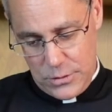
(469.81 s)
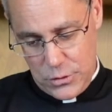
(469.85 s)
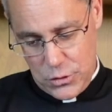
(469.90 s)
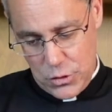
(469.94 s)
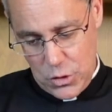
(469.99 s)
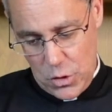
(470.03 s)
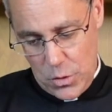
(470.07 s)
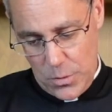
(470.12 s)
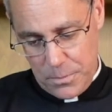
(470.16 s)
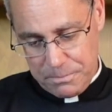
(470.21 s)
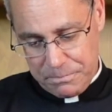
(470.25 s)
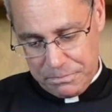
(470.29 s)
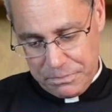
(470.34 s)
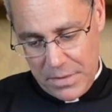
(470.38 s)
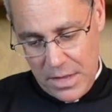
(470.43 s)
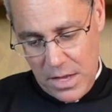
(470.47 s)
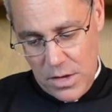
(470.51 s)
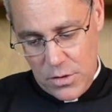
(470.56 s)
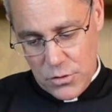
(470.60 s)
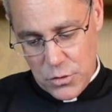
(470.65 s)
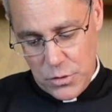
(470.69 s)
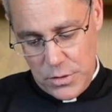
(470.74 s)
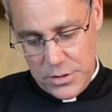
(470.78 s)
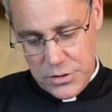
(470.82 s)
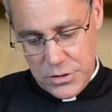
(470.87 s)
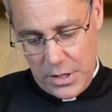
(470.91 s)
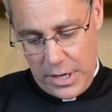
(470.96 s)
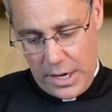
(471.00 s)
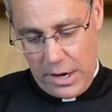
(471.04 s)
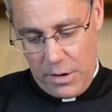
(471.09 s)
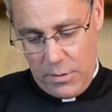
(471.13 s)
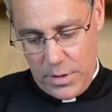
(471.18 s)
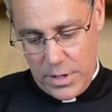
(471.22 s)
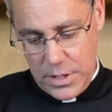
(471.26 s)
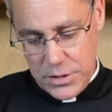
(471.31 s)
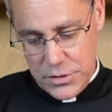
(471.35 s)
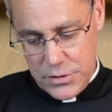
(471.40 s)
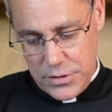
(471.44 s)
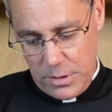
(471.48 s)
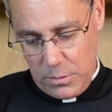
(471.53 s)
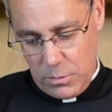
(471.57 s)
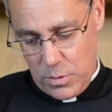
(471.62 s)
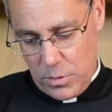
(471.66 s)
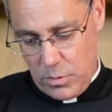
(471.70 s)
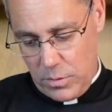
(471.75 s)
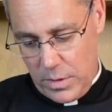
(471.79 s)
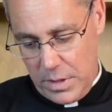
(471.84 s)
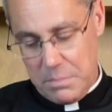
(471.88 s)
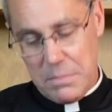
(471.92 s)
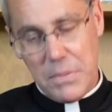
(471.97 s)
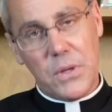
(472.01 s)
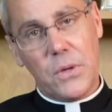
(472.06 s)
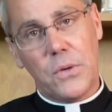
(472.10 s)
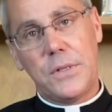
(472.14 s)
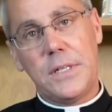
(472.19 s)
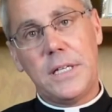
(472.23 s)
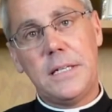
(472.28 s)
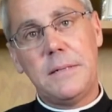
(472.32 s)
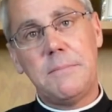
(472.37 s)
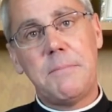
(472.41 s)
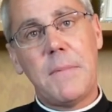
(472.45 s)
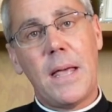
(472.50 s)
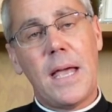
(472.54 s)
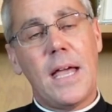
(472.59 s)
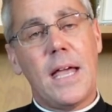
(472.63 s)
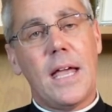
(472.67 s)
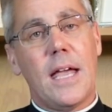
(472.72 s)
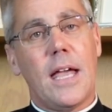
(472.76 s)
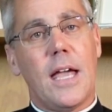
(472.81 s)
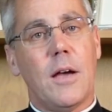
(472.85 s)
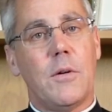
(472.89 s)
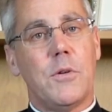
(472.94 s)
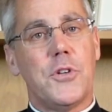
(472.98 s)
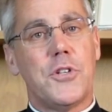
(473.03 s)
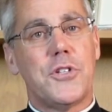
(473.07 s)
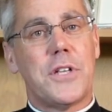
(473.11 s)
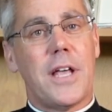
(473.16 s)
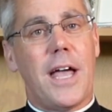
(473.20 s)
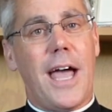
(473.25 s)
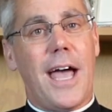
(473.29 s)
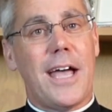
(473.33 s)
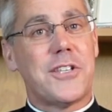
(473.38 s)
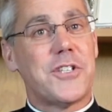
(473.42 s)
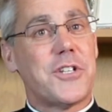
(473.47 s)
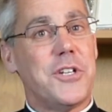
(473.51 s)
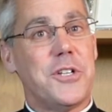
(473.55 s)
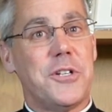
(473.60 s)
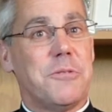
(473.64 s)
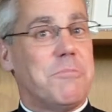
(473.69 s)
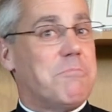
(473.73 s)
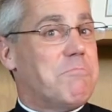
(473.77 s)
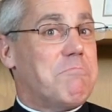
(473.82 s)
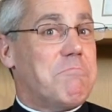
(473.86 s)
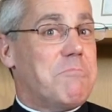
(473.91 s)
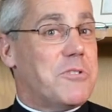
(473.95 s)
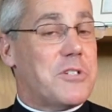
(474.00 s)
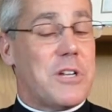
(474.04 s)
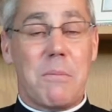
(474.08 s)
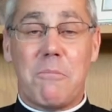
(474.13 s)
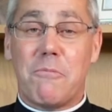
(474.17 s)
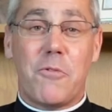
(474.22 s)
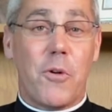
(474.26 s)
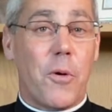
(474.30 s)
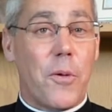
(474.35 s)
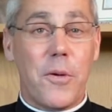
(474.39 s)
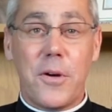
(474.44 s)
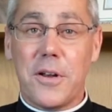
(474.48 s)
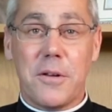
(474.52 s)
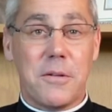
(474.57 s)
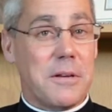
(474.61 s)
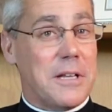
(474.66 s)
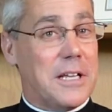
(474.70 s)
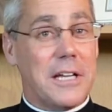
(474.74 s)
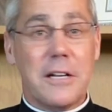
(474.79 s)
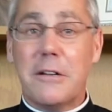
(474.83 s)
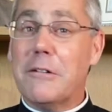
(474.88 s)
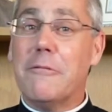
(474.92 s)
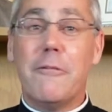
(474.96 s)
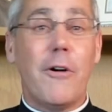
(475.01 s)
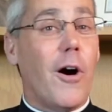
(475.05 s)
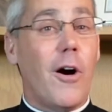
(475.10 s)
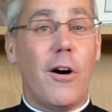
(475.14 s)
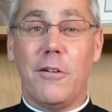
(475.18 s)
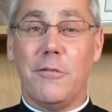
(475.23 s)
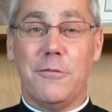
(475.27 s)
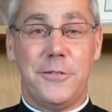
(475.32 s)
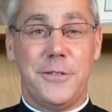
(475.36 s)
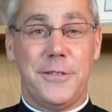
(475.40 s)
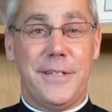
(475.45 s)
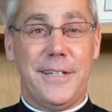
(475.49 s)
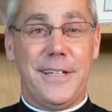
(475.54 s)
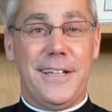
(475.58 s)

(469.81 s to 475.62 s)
So these are the areas that we're rebuilding, and we just ask you to step forward and get involved.